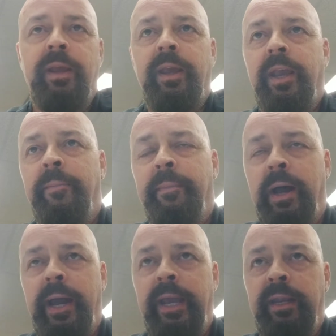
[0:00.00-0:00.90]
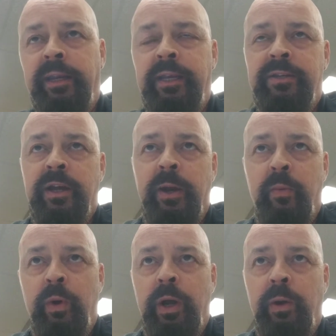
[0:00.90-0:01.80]
in my Nissan
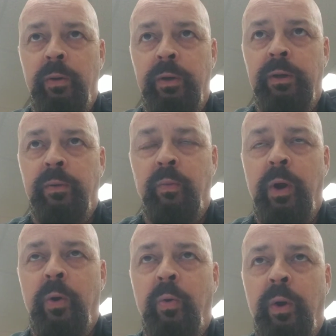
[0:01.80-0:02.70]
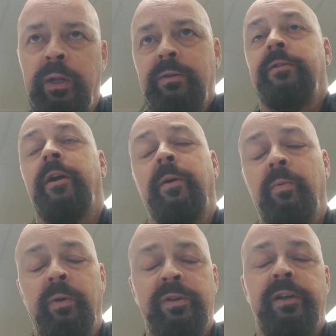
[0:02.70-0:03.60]
Rogue One Star
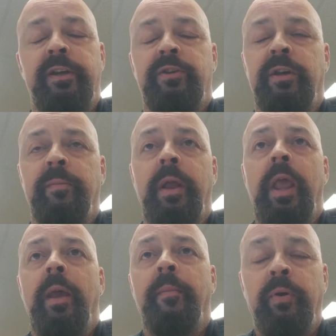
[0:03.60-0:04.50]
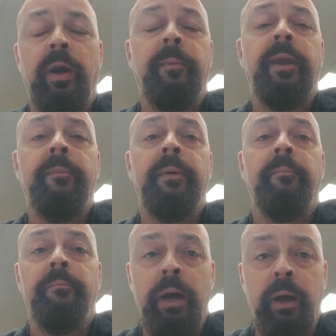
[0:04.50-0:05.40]
Wars Edition Premium
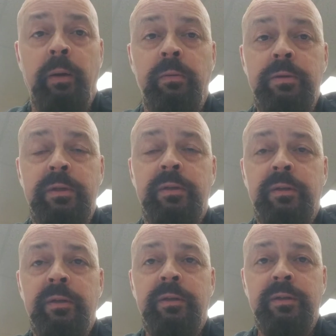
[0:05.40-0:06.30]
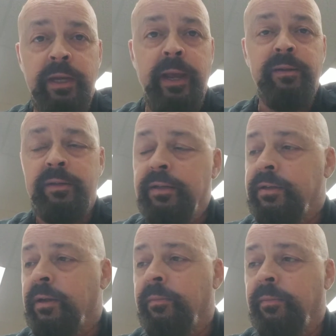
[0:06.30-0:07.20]
Bose sound
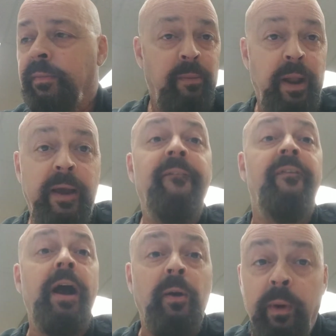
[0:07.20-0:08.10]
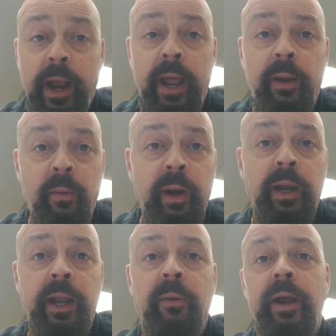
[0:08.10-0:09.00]
system. We're not going to fuck around. We're going to
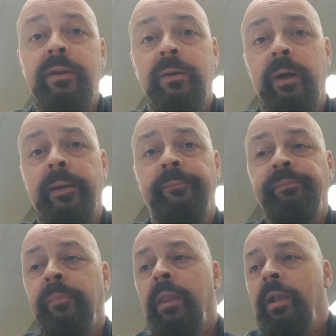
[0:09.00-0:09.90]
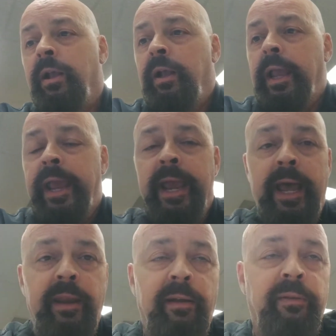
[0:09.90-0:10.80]
get right to it.
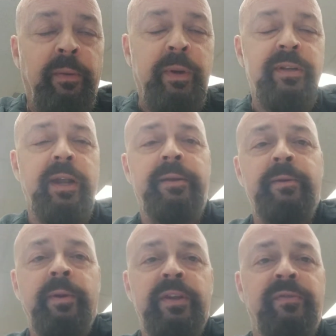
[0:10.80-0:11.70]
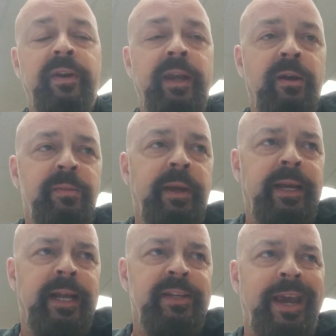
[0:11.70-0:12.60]
And the reason I'm doing this video is
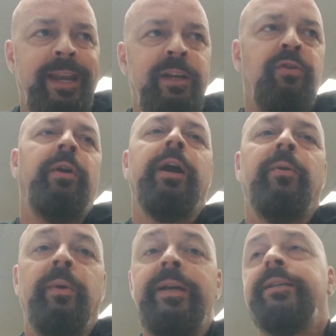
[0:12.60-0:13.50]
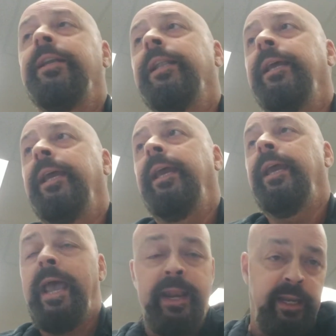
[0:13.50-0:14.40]
because Eddie Trunk recently
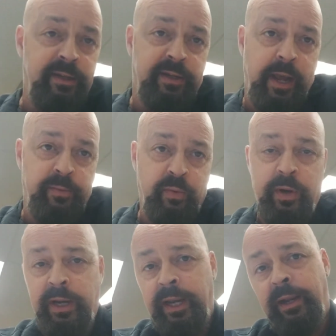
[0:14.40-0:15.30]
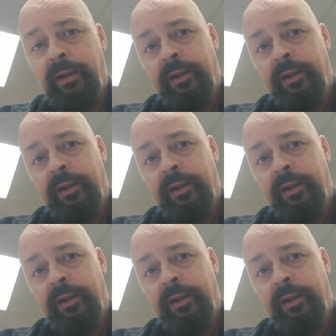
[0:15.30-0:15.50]
had his top 20.